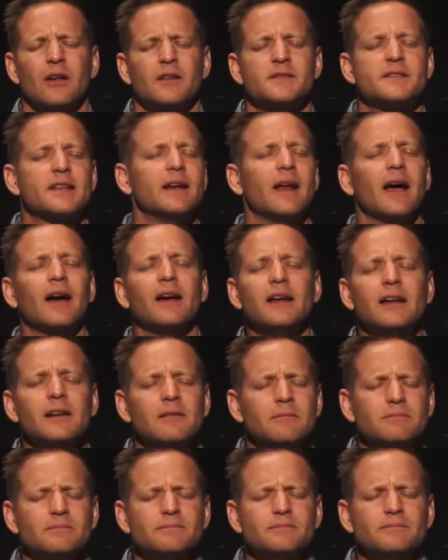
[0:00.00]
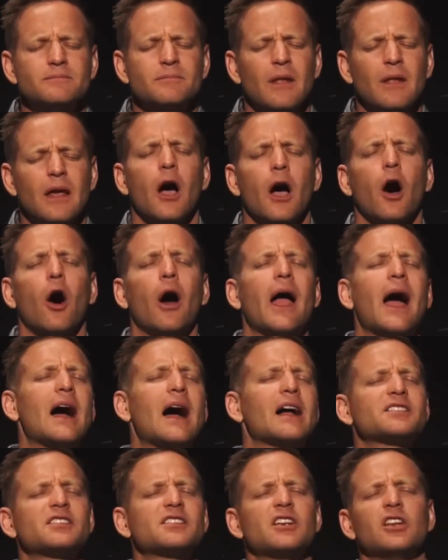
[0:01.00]
Today, I
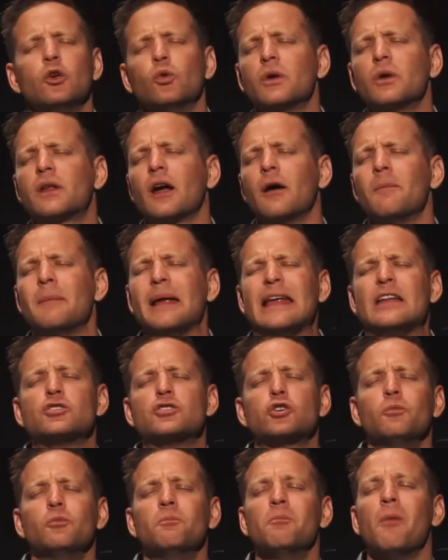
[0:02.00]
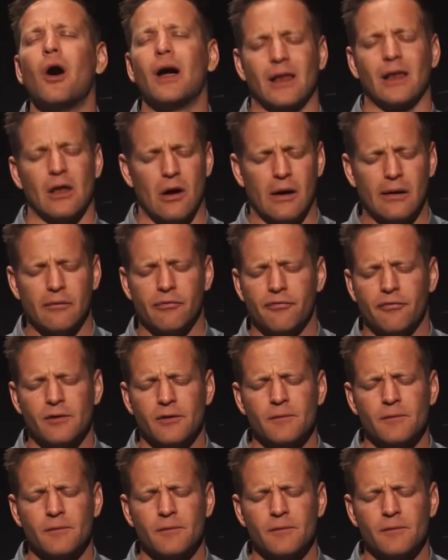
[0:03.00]
ask that you would come into my life.